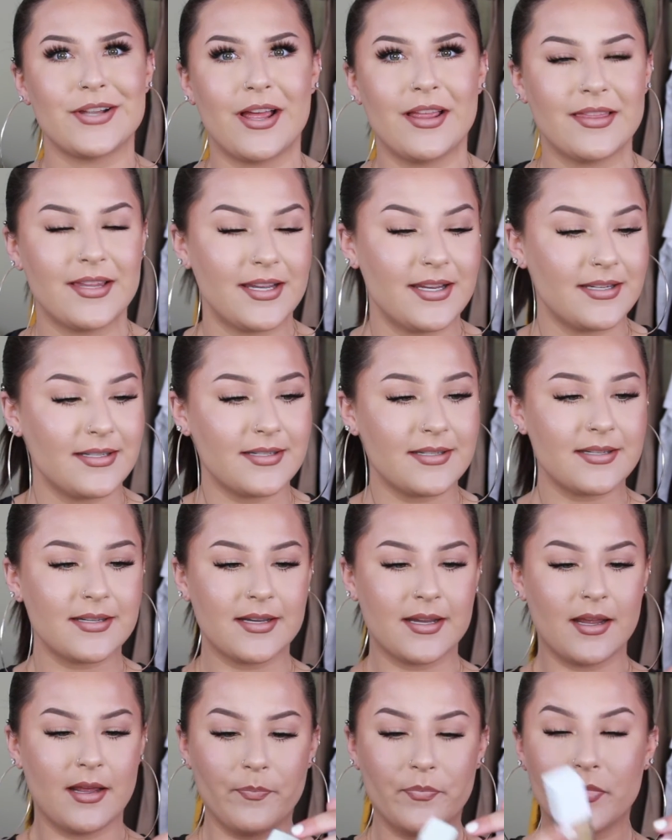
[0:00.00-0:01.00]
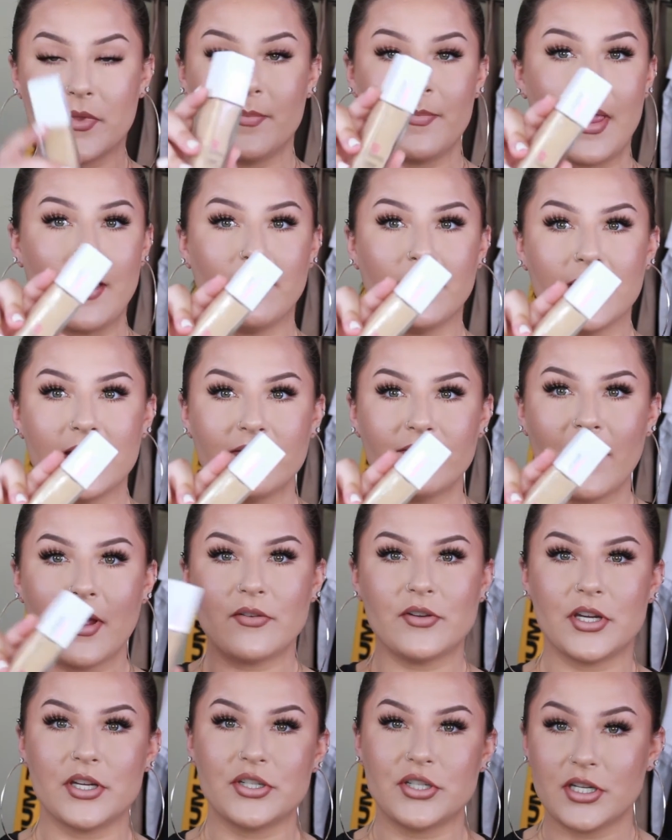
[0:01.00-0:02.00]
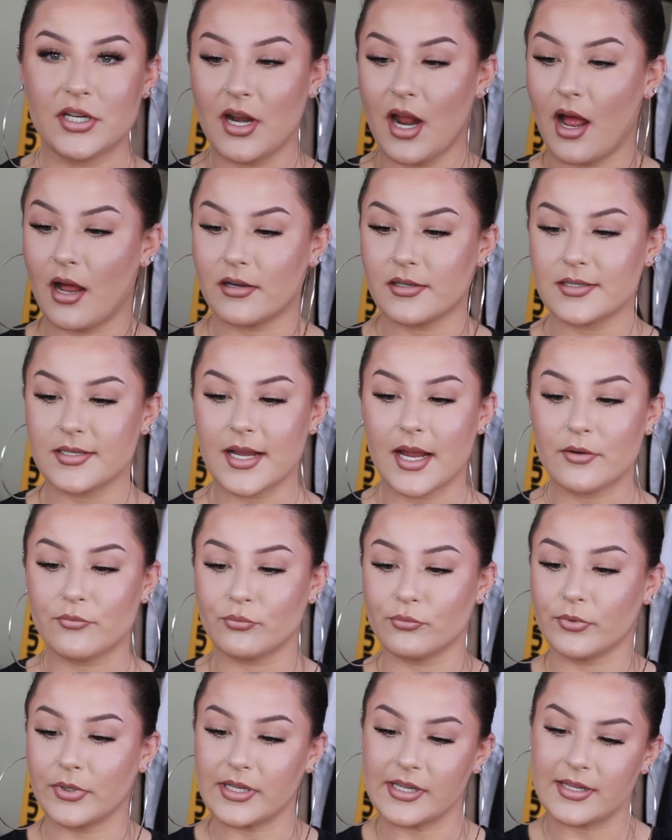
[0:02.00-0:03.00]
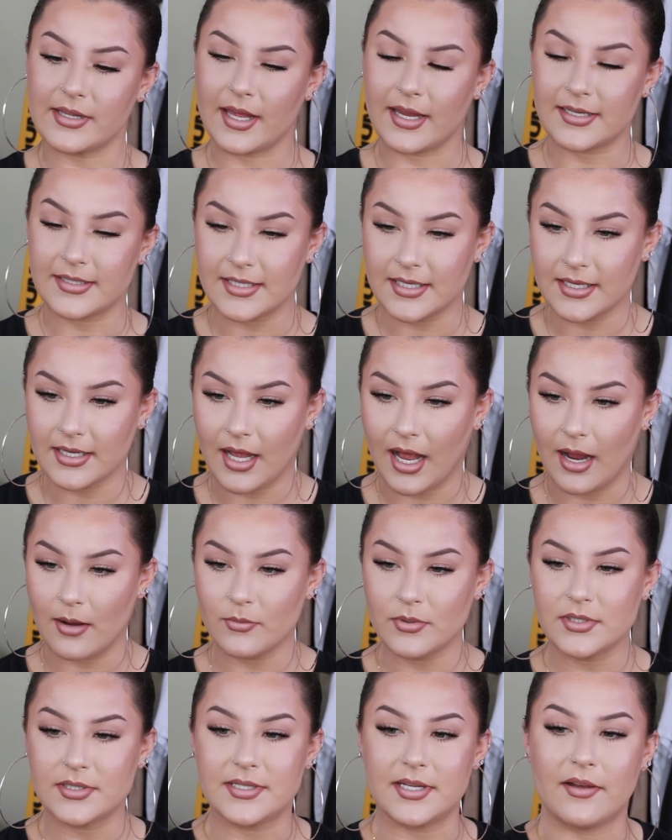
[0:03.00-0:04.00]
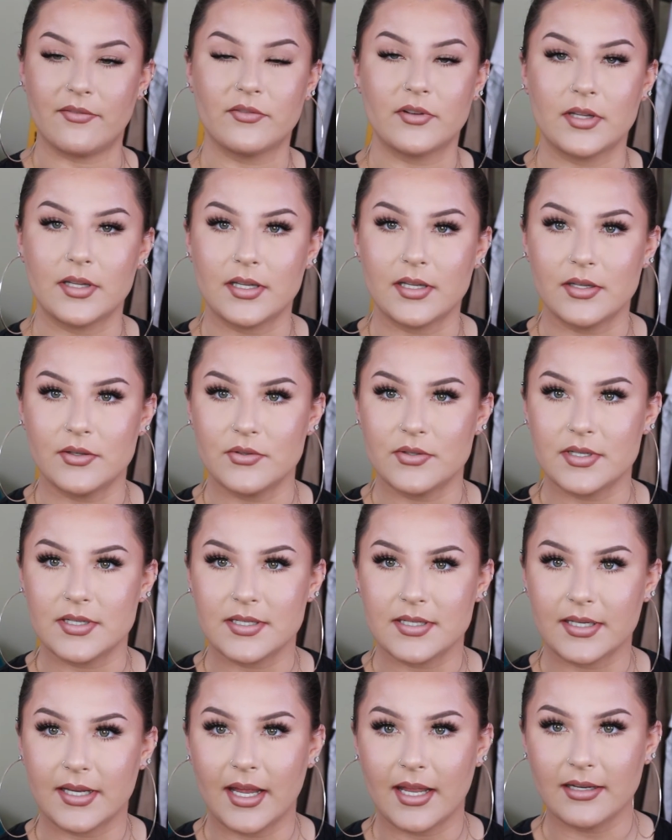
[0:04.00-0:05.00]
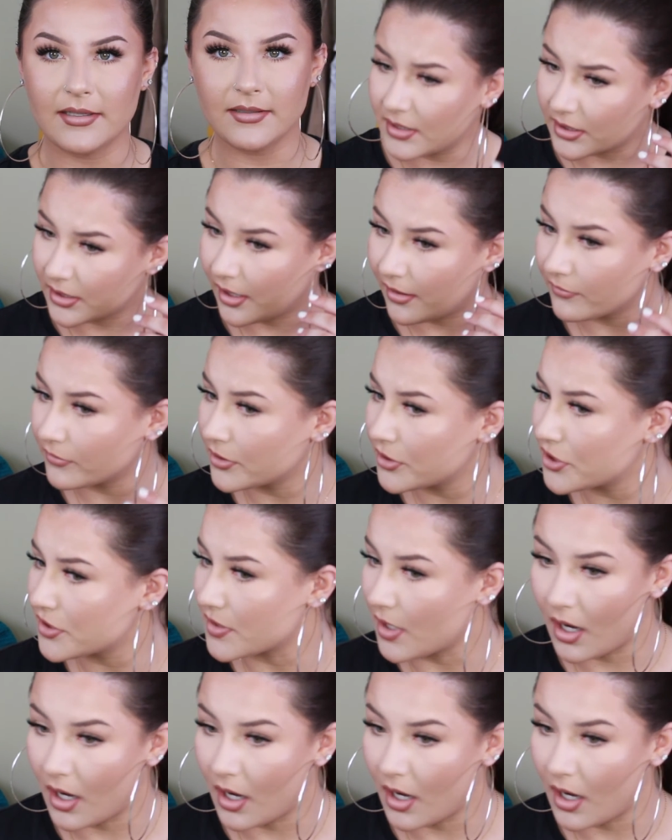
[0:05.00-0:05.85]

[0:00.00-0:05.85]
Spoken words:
on these. The Maybelline foundation, honestly, I really liked it. I would definitely use this again. The coverage is